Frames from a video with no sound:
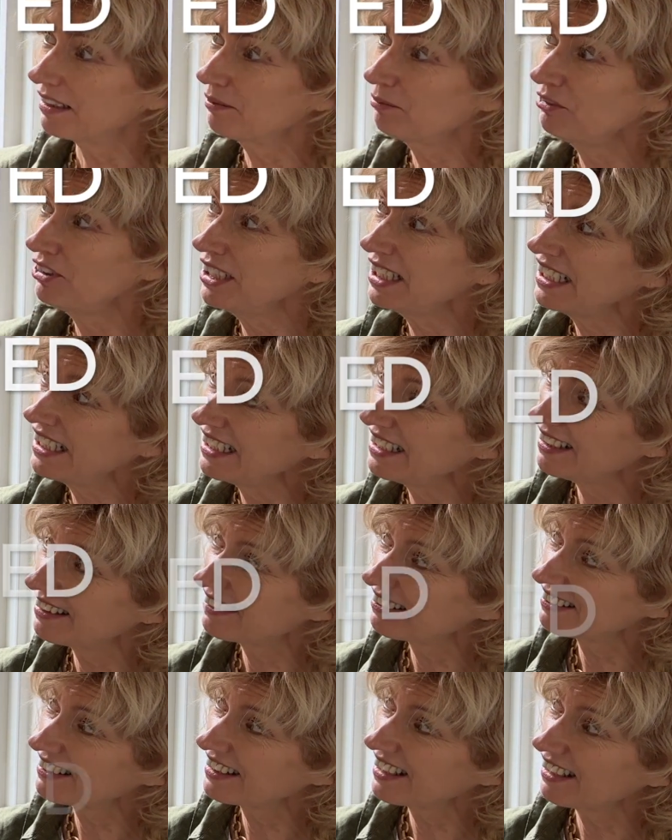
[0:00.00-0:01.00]

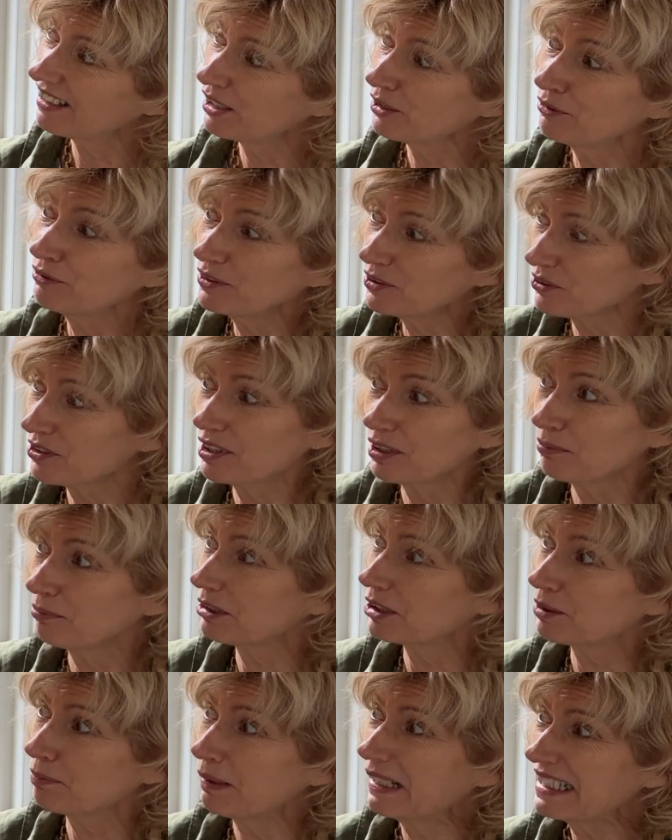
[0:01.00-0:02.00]
I feel so
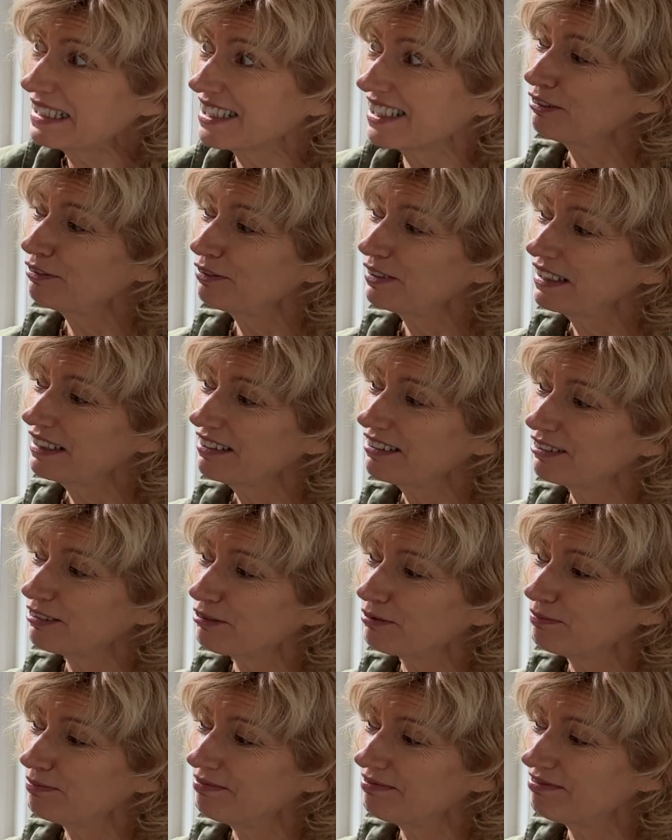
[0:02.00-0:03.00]
much better. I feel
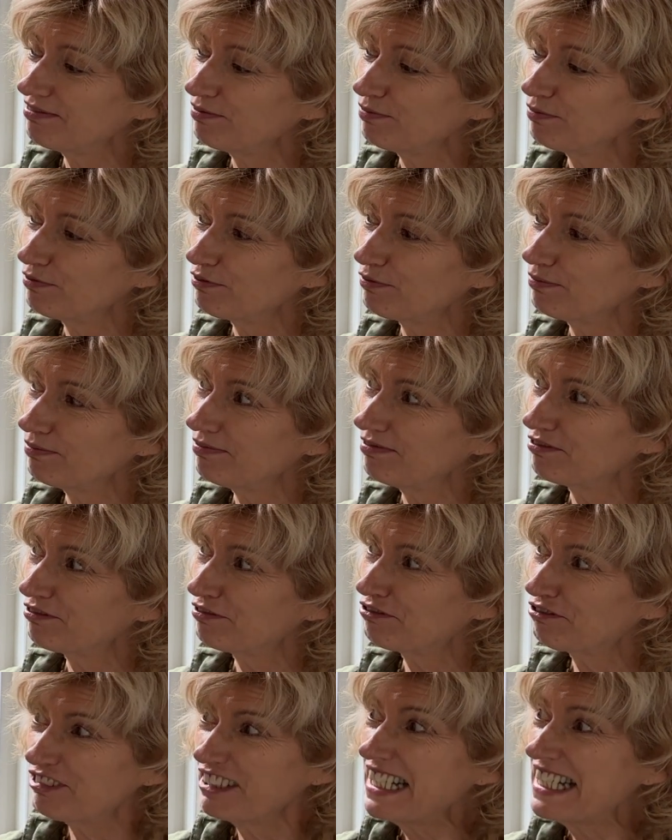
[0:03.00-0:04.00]

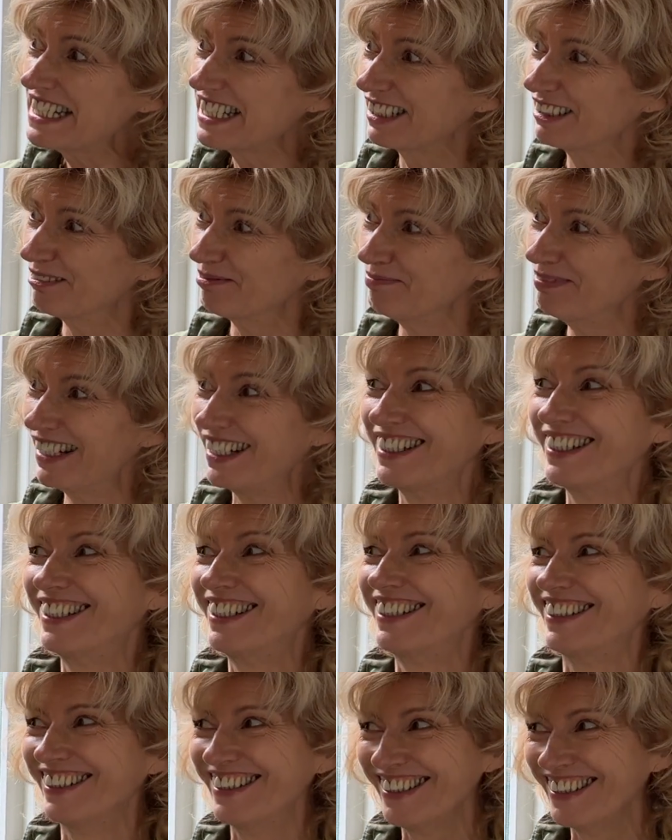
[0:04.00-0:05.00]
freedom.
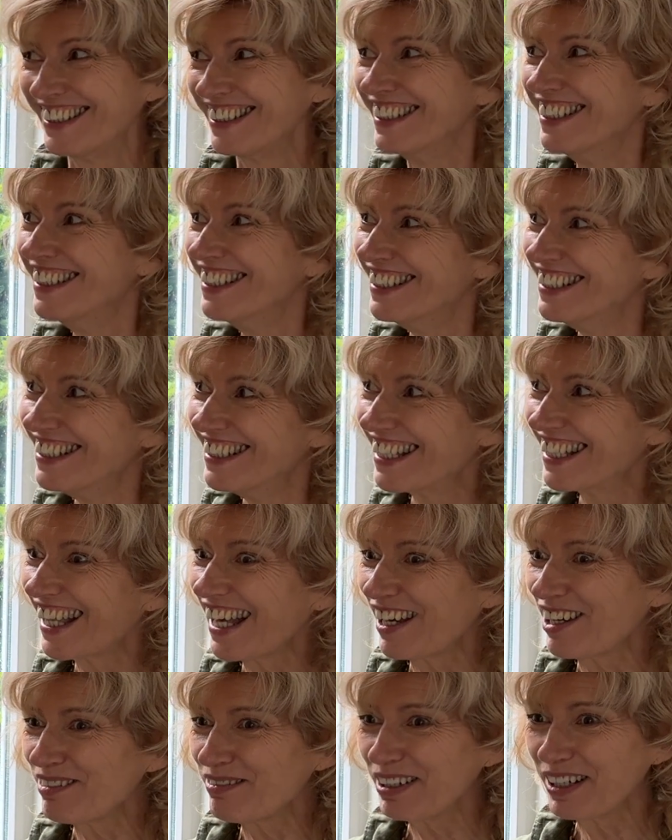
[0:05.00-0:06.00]

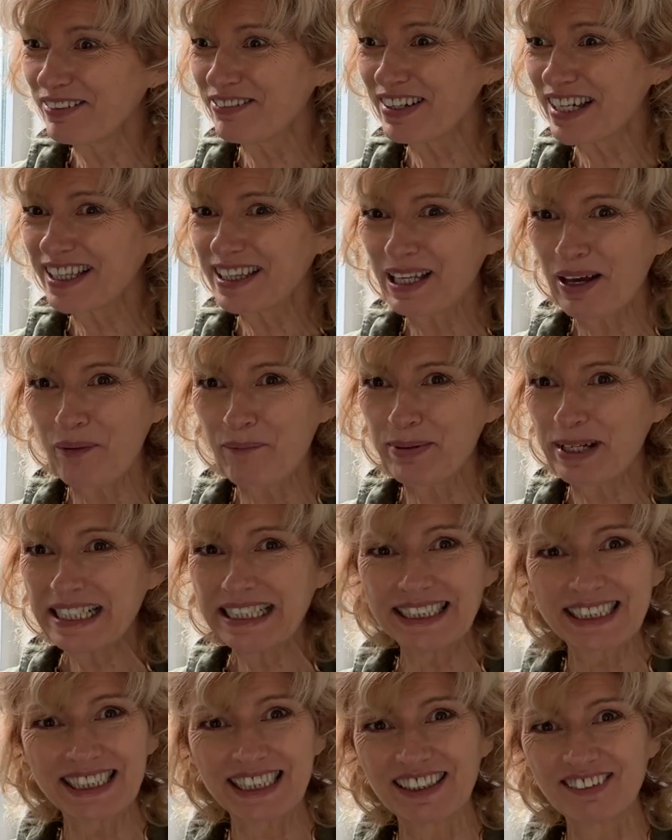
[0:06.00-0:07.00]
That I've had that
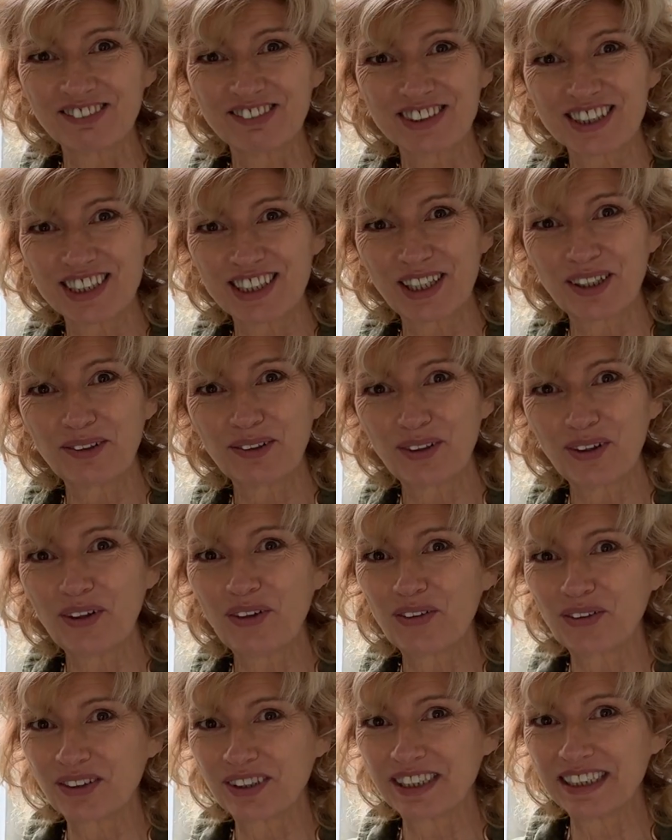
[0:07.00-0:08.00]
painting for so
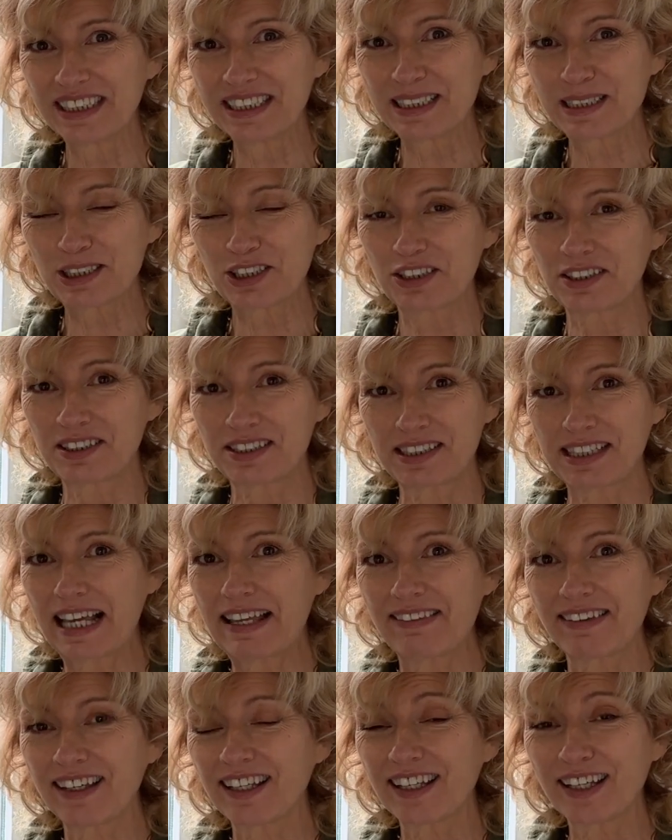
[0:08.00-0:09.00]
long and it's just sat
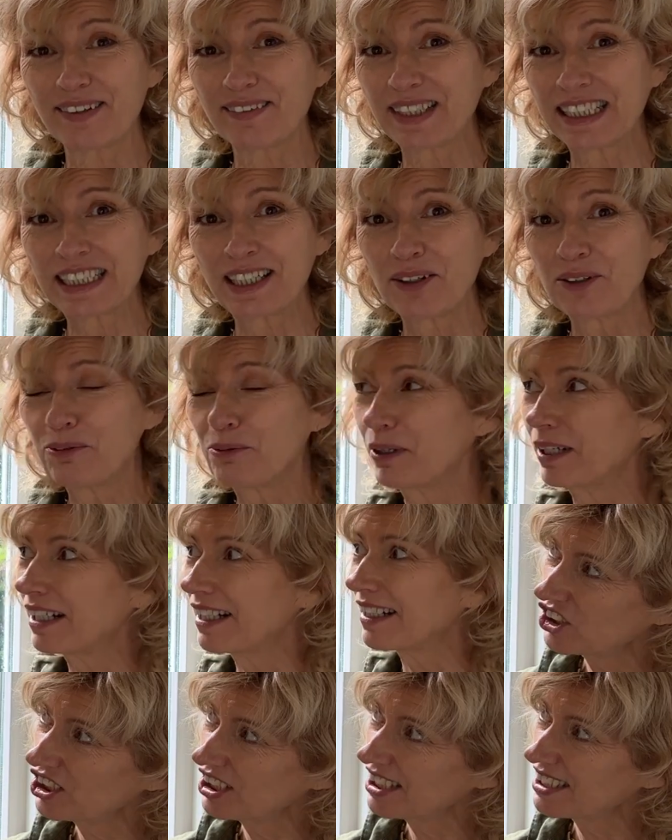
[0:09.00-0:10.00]
there going nowhere.
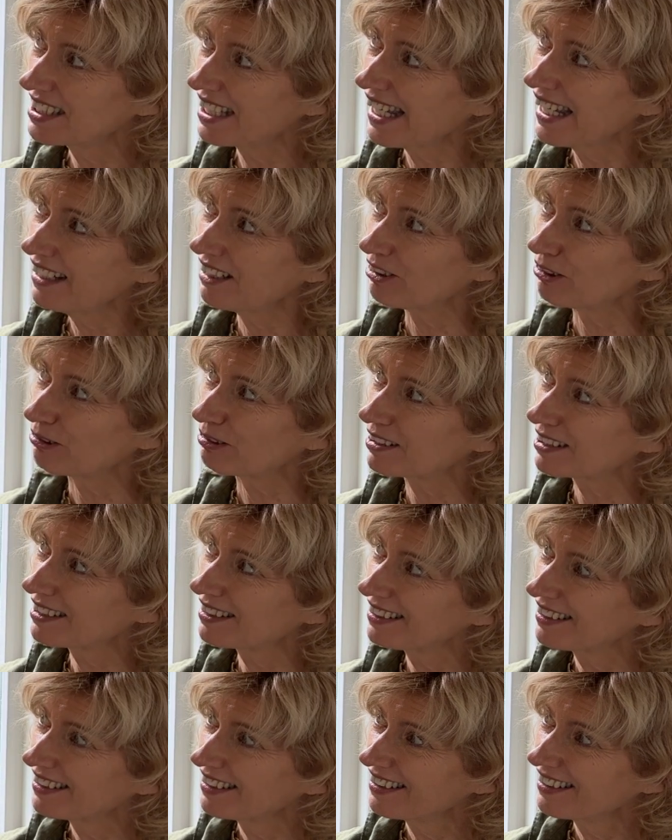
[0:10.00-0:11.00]
She's out.
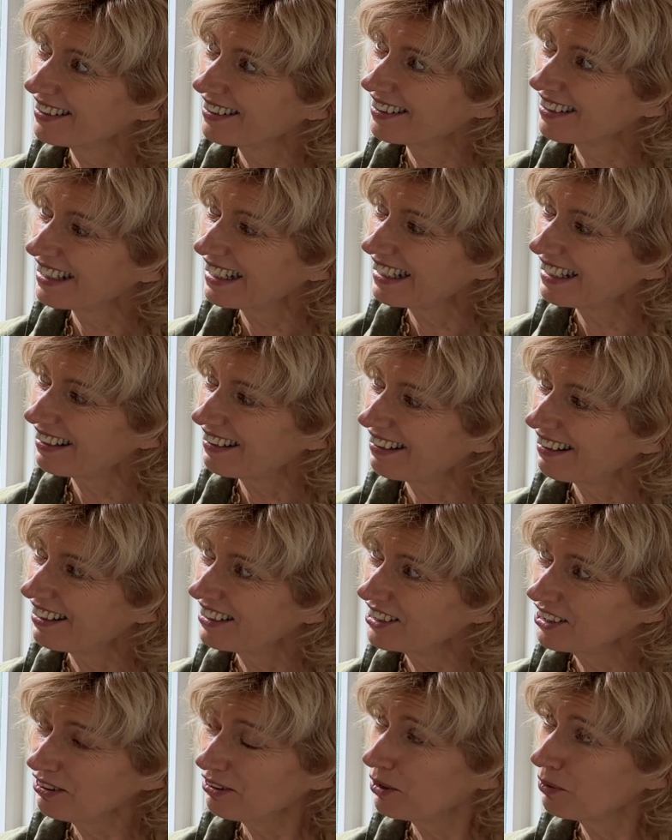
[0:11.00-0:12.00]
I
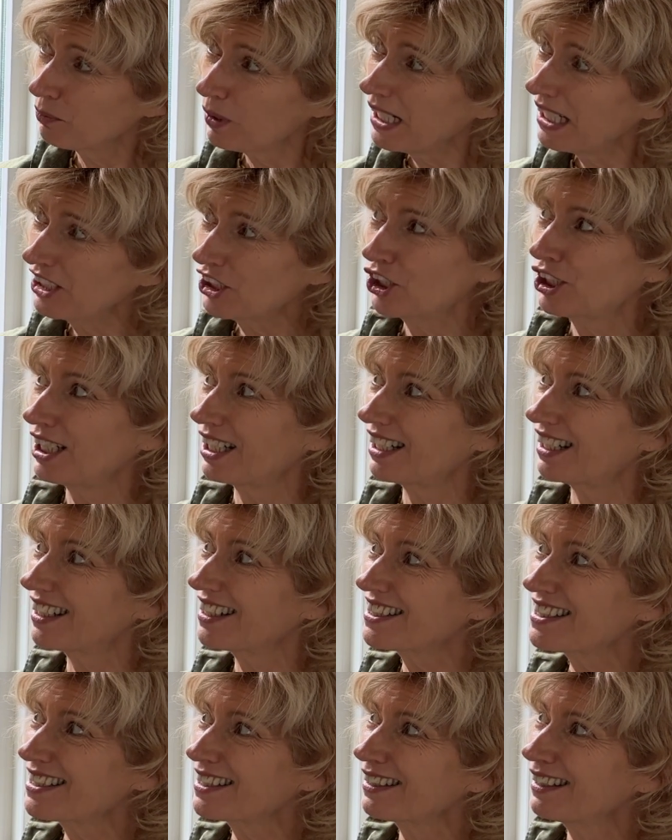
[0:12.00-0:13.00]
don't know where she
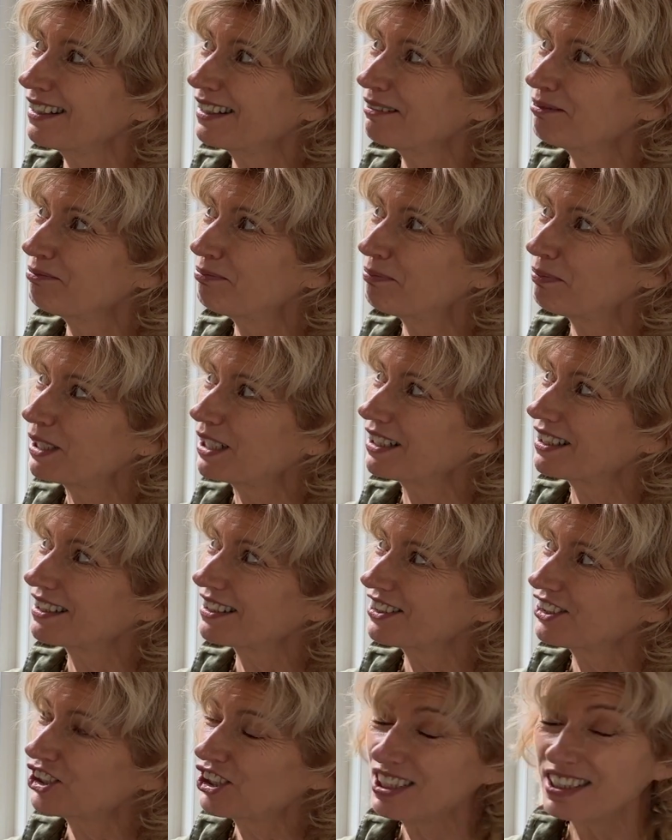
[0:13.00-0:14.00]
is, but
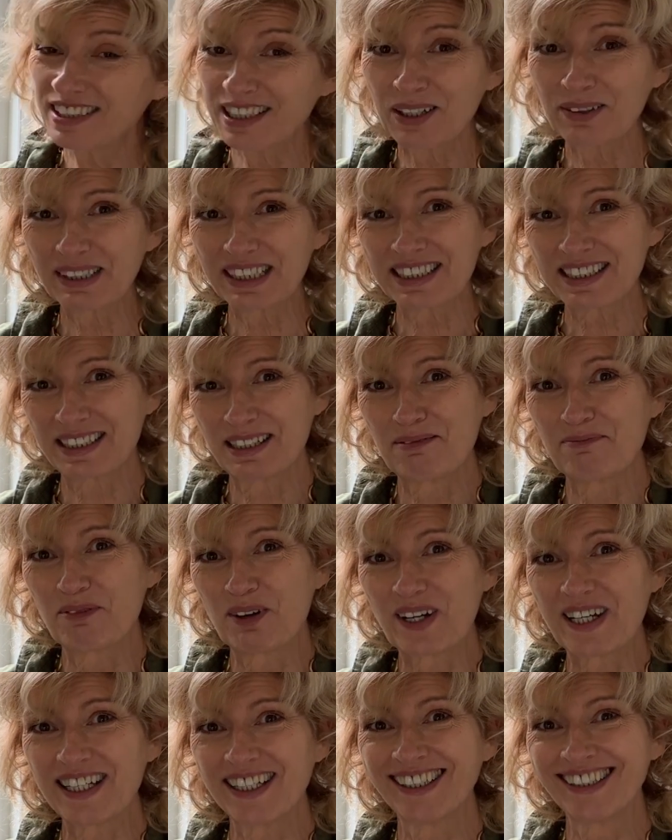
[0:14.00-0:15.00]
she's going
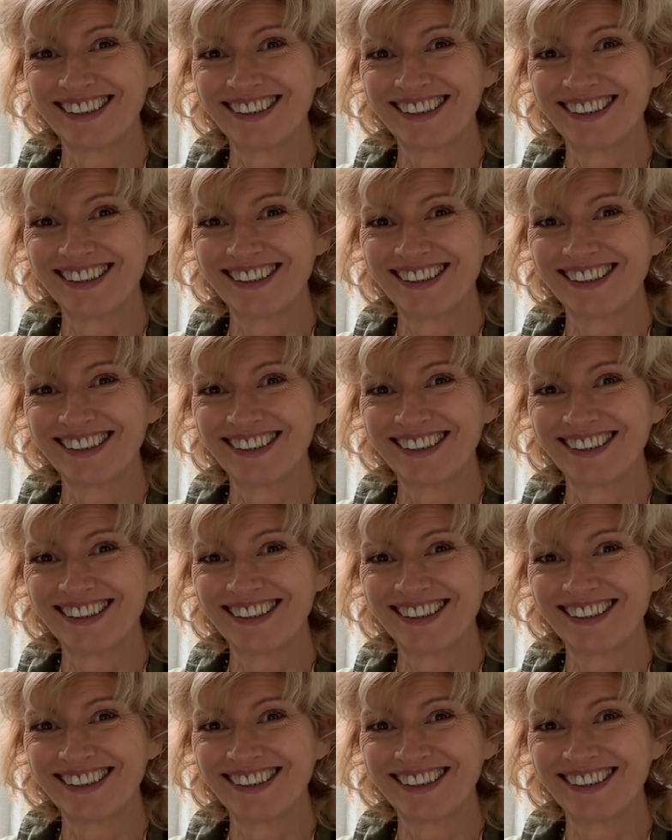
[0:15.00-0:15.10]
somewhere.